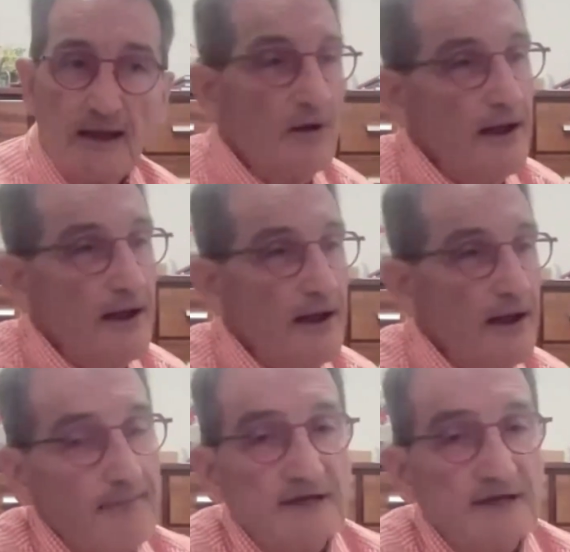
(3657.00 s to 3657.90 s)
But we don't
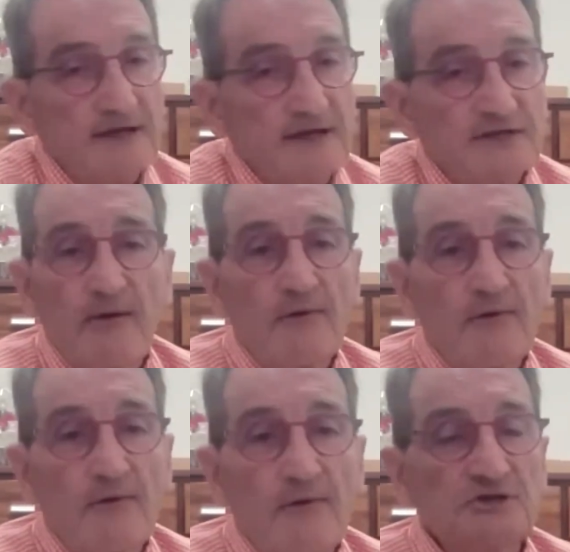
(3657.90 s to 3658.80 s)
hear that much from
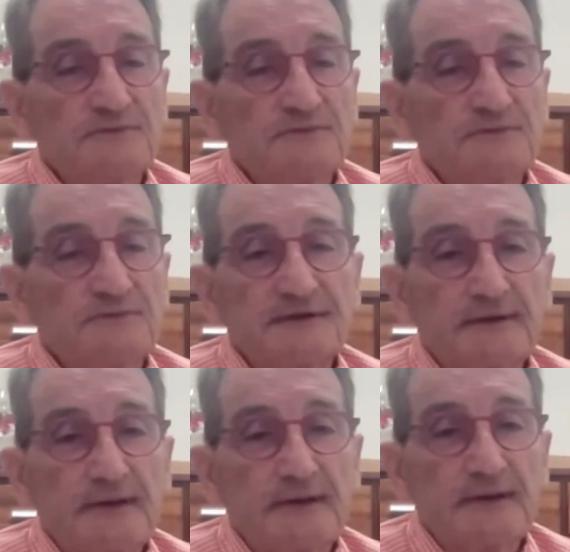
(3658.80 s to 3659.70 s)
our own bishops.